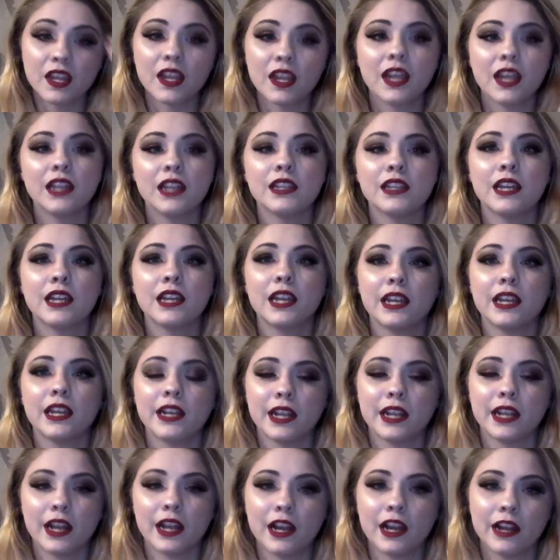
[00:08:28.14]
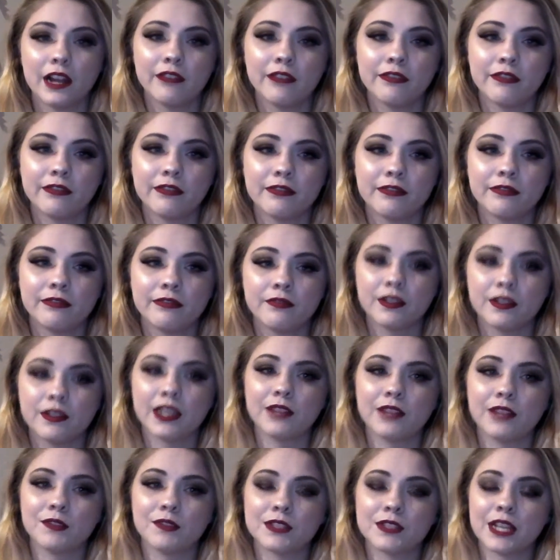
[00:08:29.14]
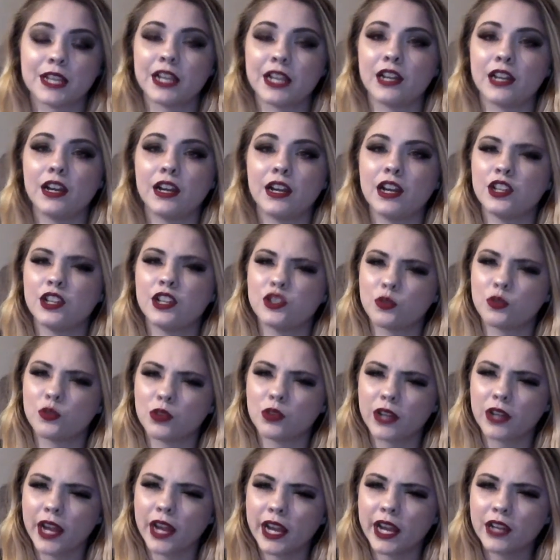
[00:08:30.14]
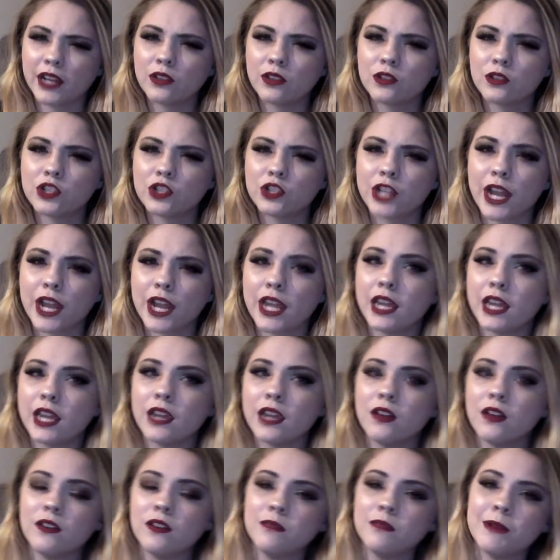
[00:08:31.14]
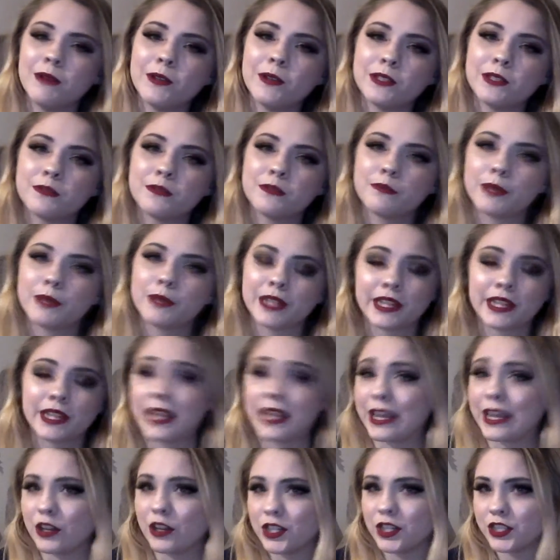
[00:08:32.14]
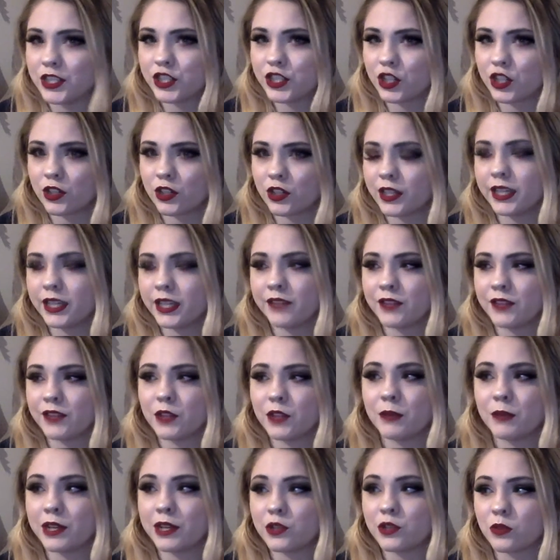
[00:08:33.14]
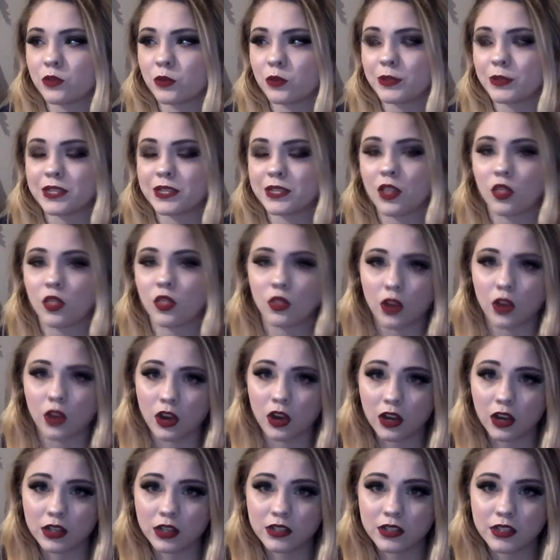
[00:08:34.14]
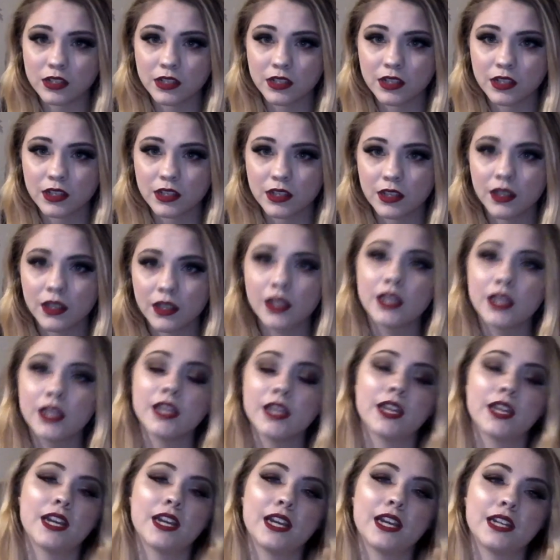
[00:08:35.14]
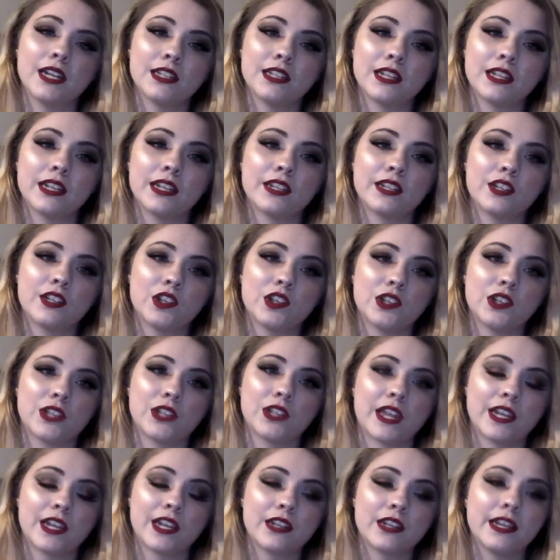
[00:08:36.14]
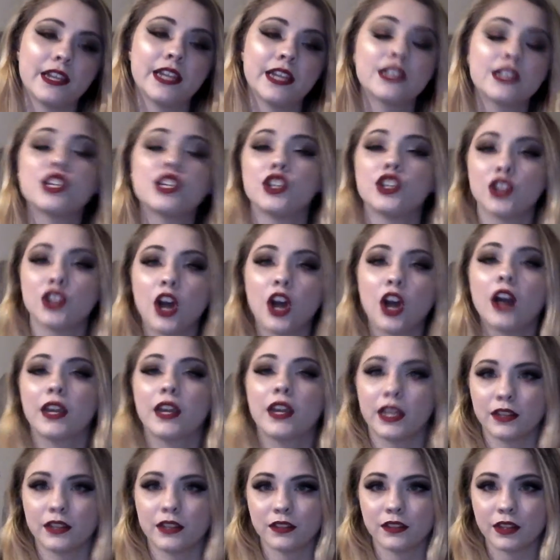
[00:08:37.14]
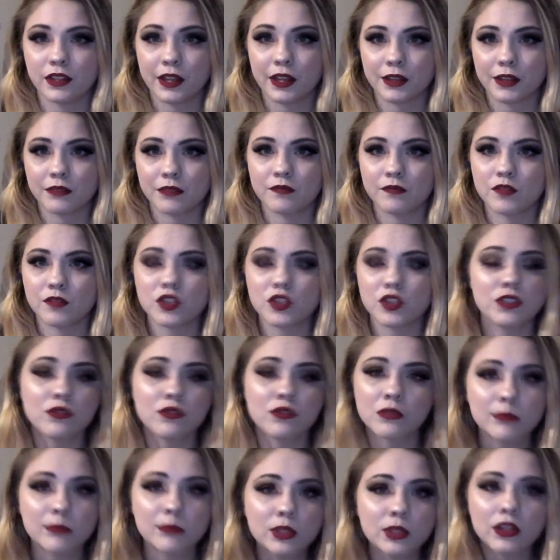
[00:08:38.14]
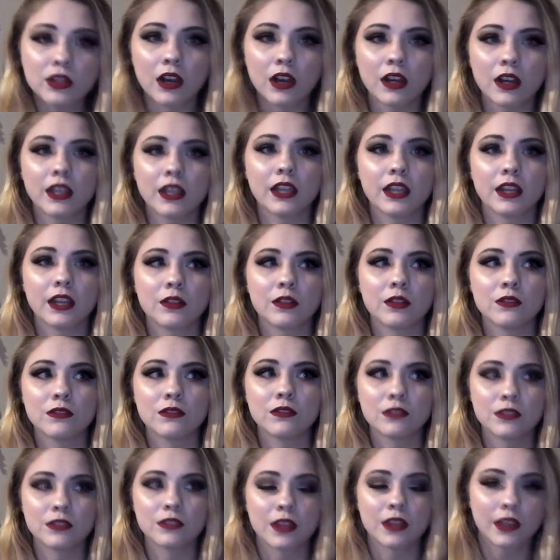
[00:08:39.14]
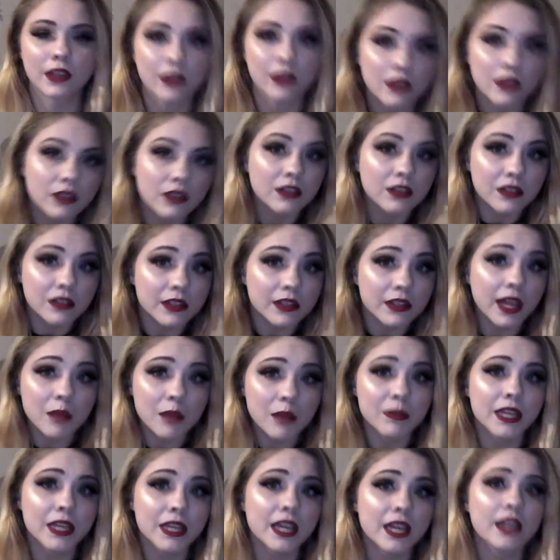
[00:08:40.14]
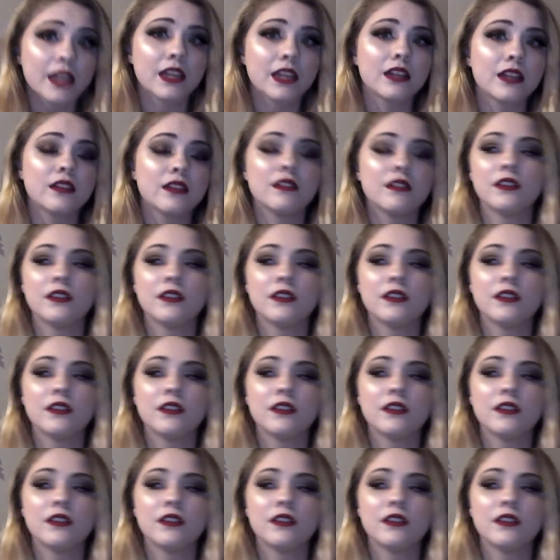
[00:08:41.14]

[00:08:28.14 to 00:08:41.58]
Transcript: And then it was like a door handle shaking almost, but like they couldn't turn it even though my door wasn't locked. And then it turned like into knocking, like just normal knocking. You know, it was like, let me in.